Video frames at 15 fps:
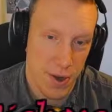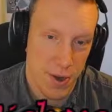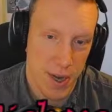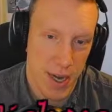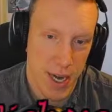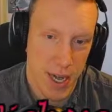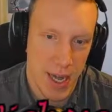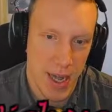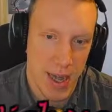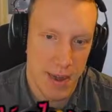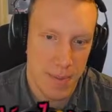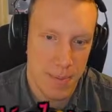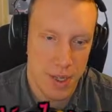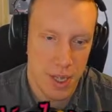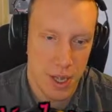than I
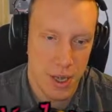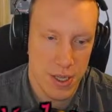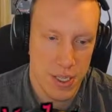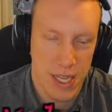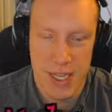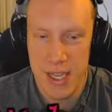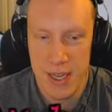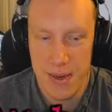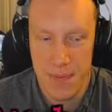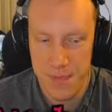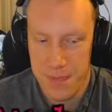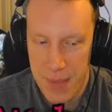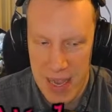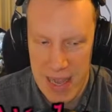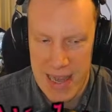have, because as I said,
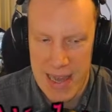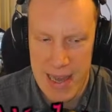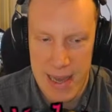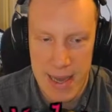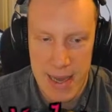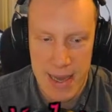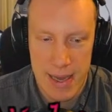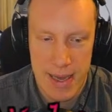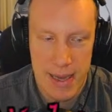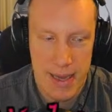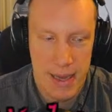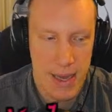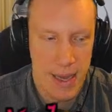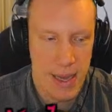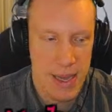
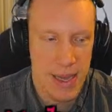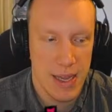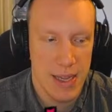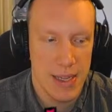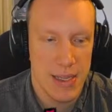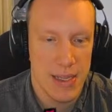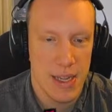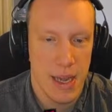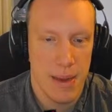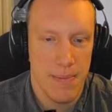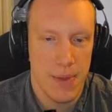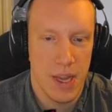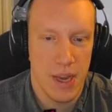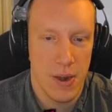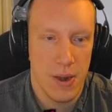it's a
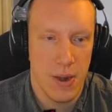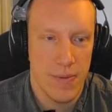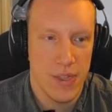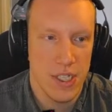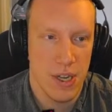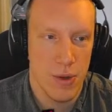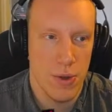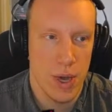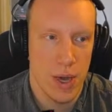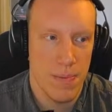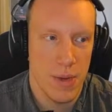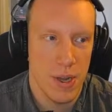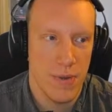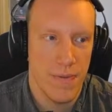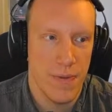bit of a slow
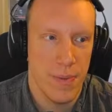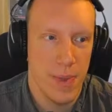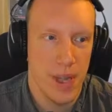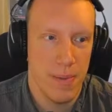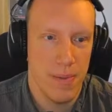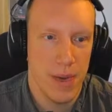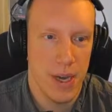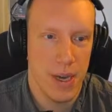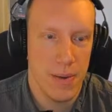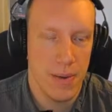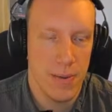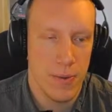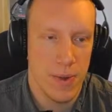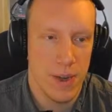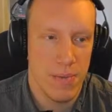upload for me, but
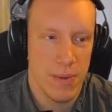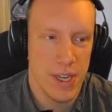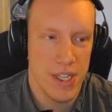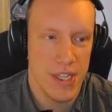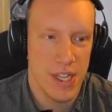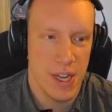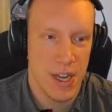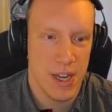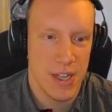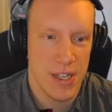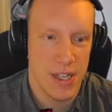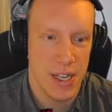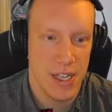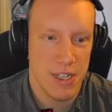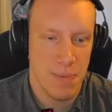with my
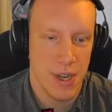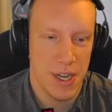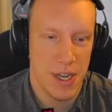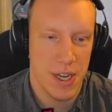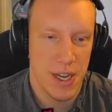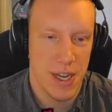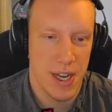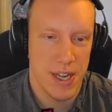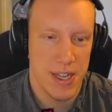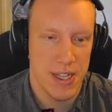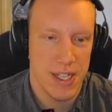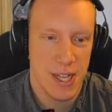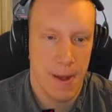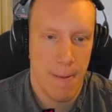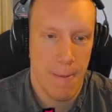studies, especially
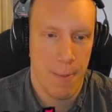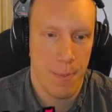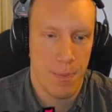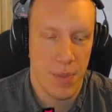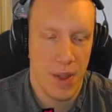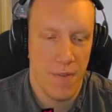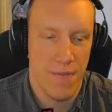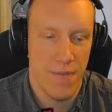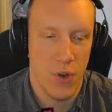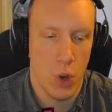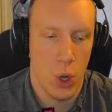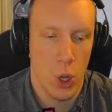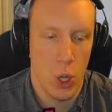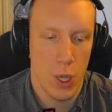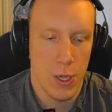this
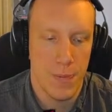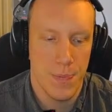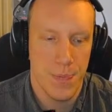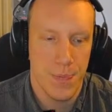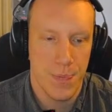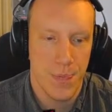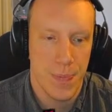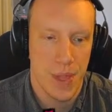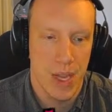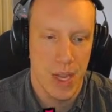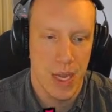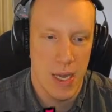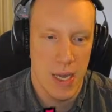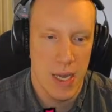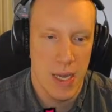fall...
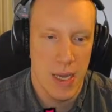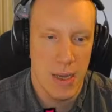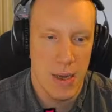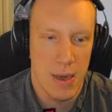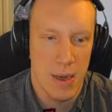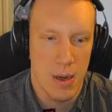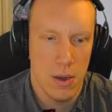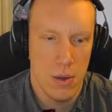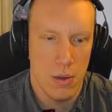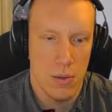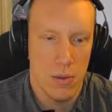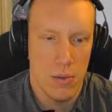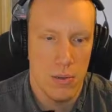Oh!